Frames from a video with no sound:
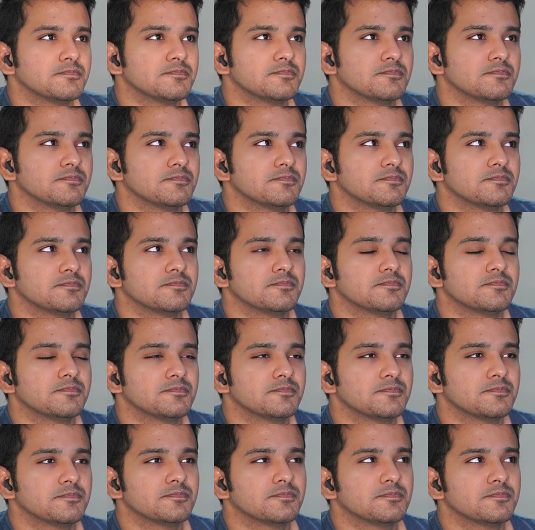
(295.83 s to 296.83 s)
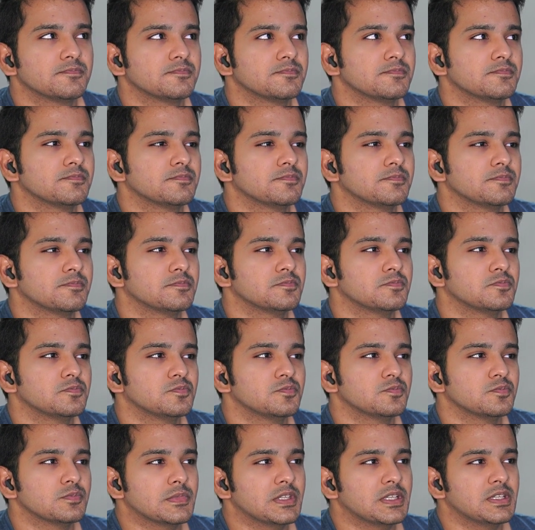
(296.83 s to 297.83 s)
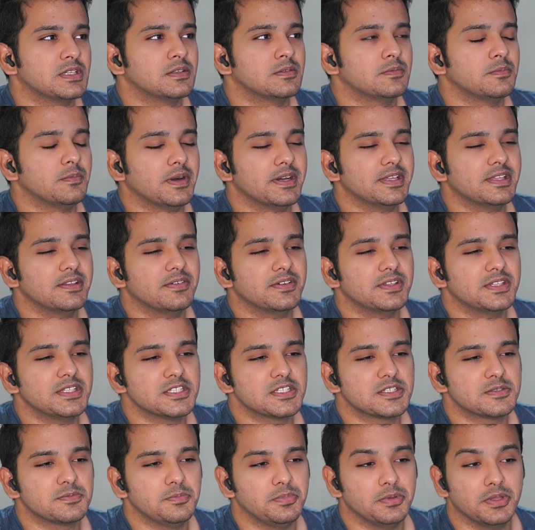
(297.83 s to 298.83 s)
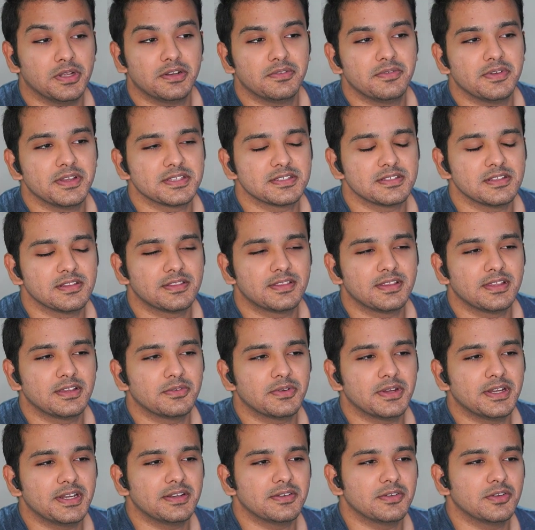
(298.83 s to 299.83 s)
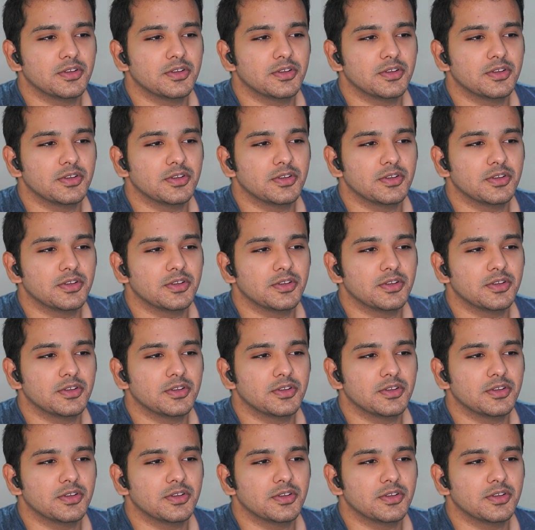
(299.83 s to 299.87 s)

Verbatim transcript: In a sense, this tiny tumor. By the way, this blood vessel thing, right?